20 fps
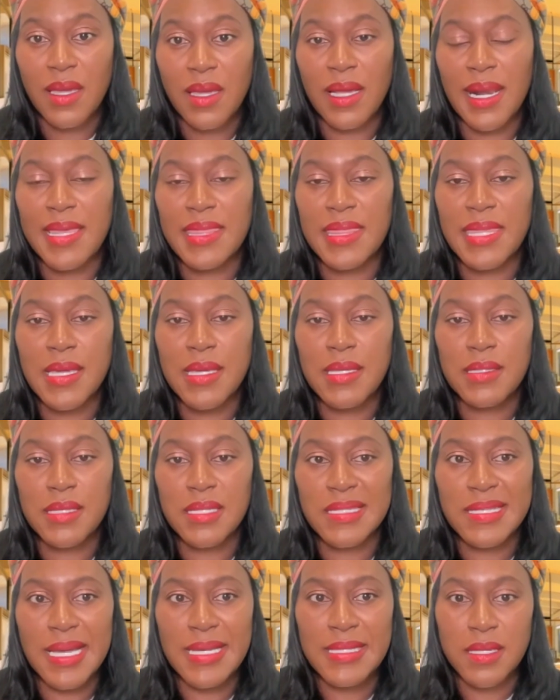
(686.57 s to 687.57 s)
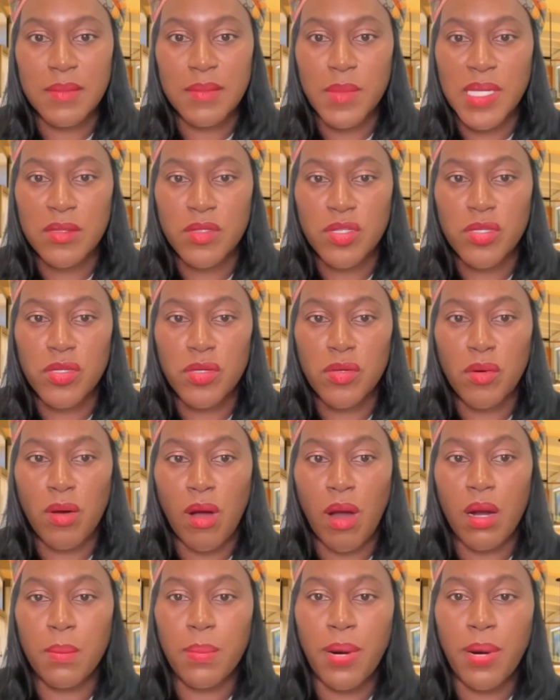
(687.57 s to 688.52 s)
And I think it's a testament to our